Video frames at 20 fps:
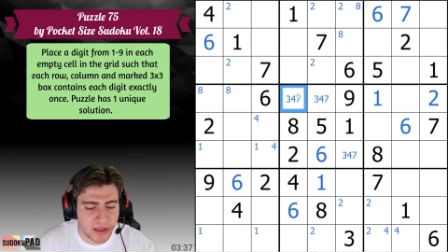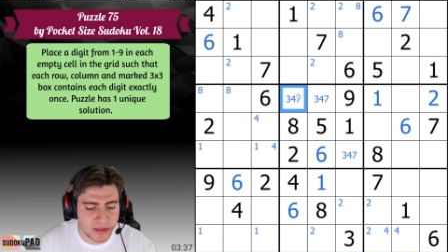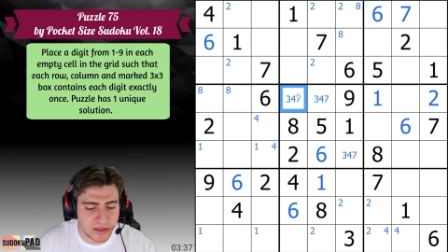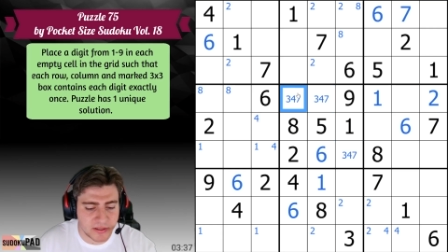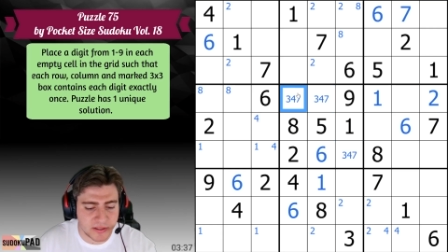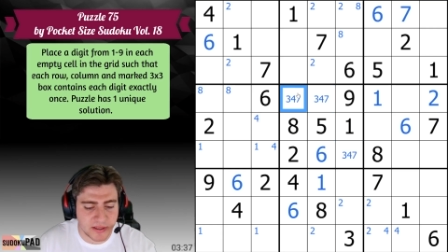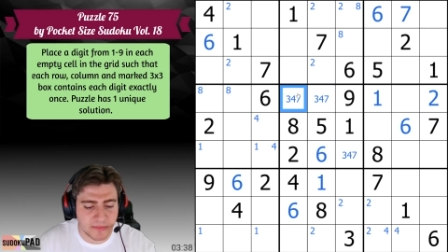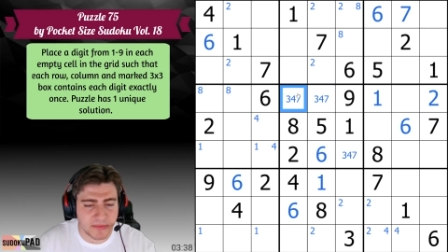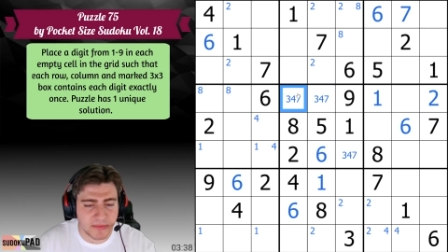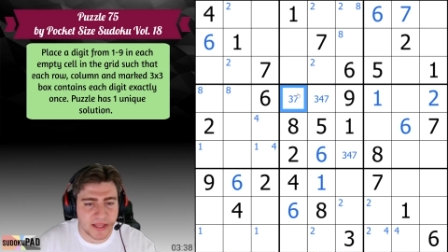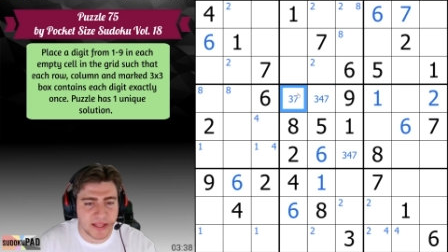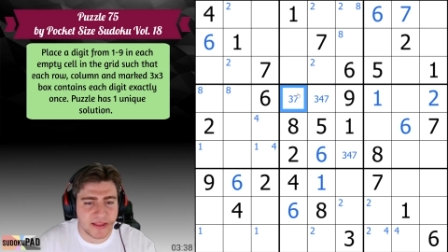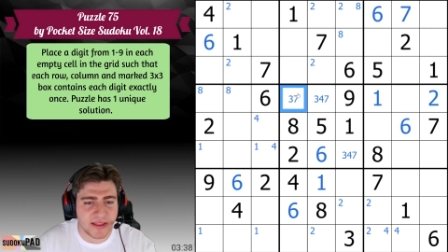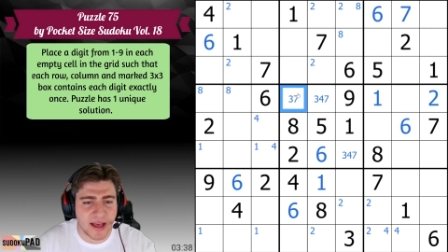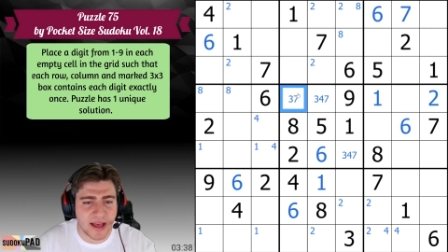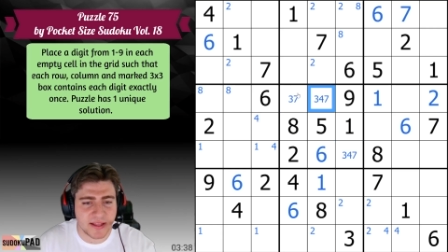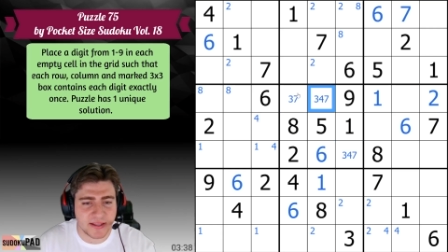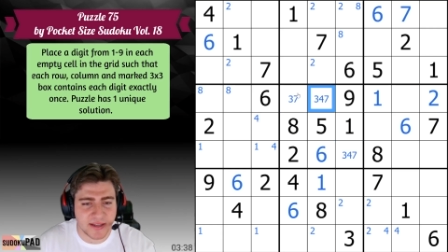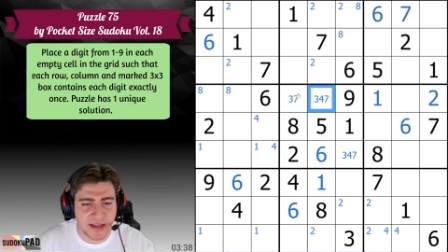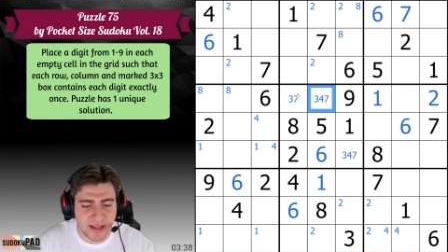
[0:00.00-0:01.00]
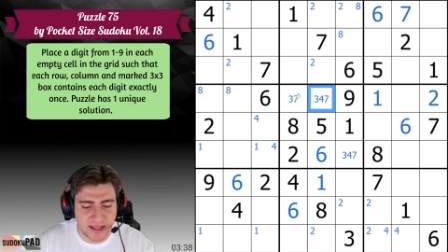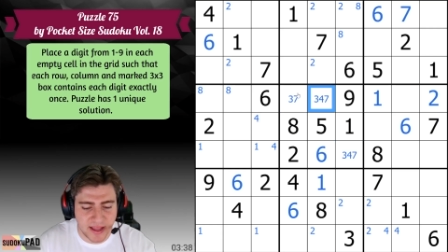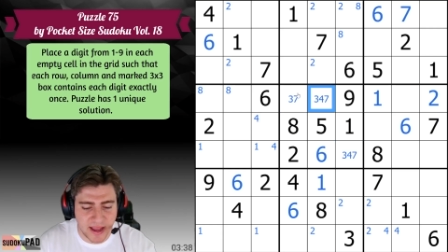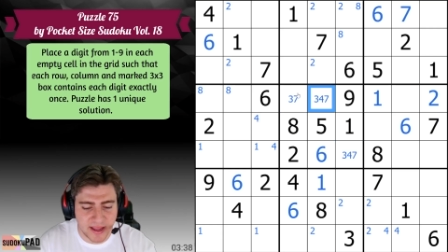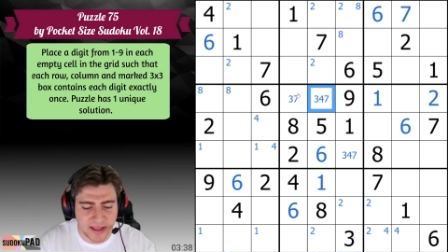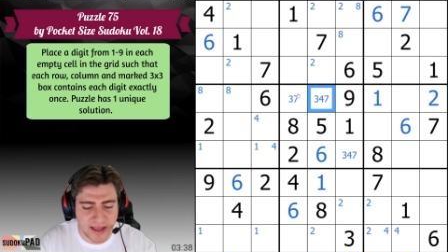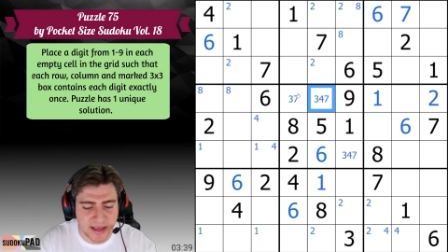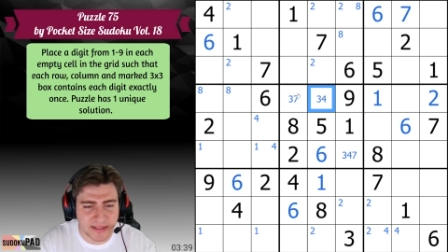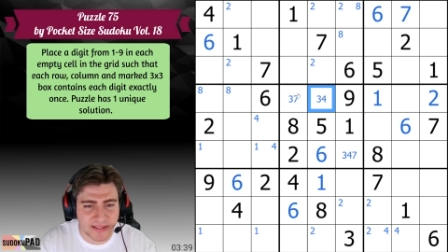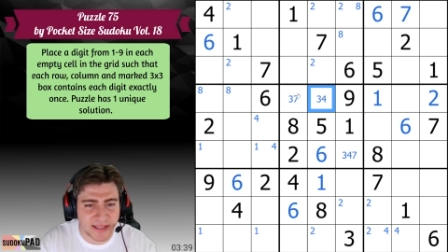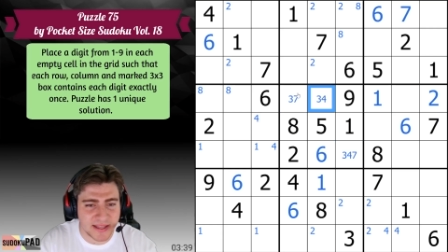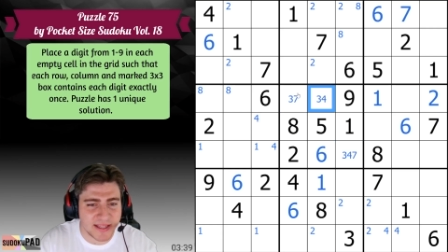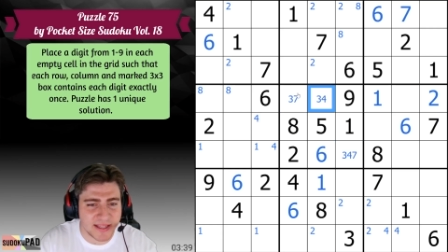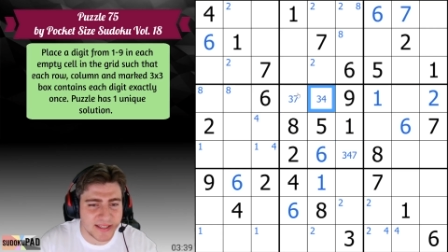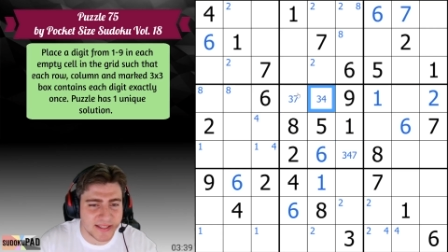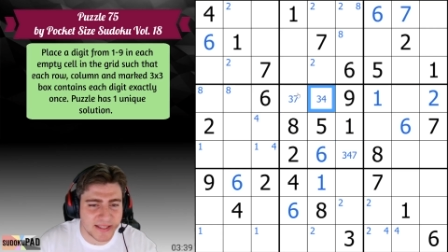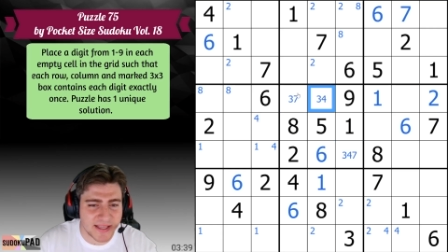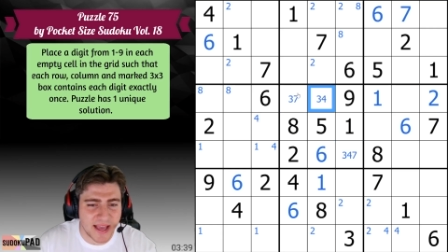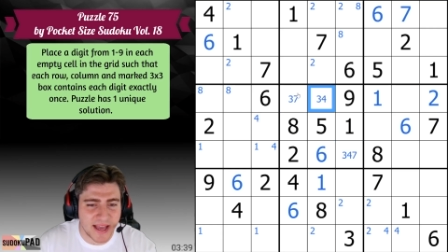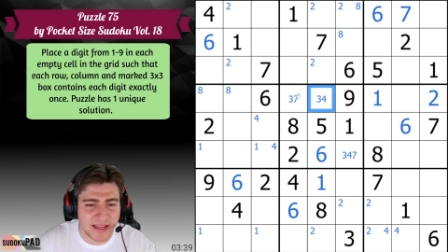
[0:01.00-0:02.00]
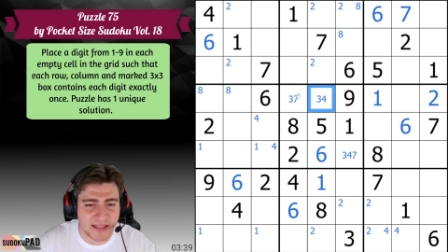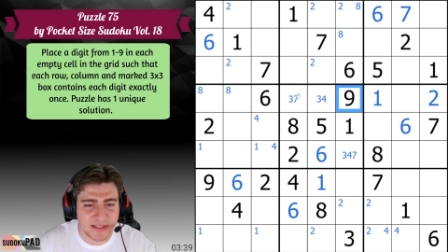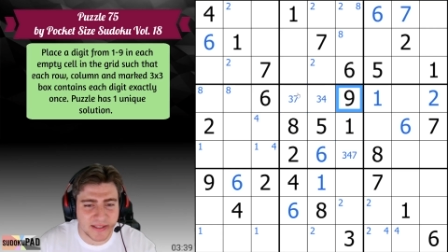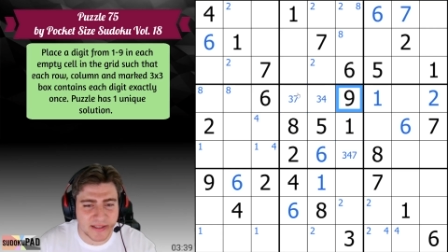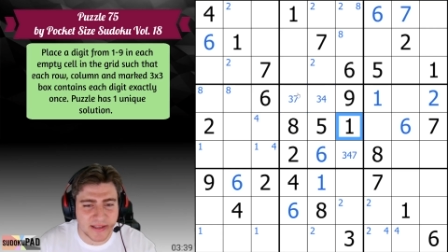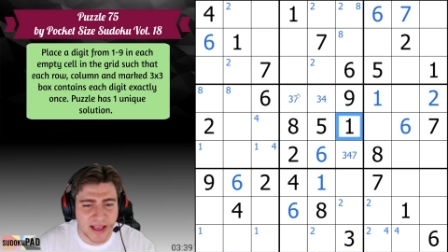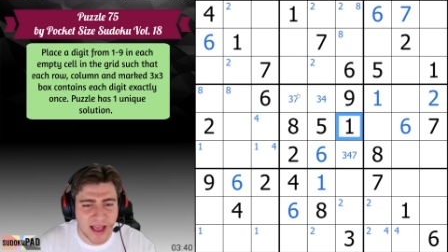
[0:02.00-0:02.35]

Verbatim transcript: something that I guess in this case,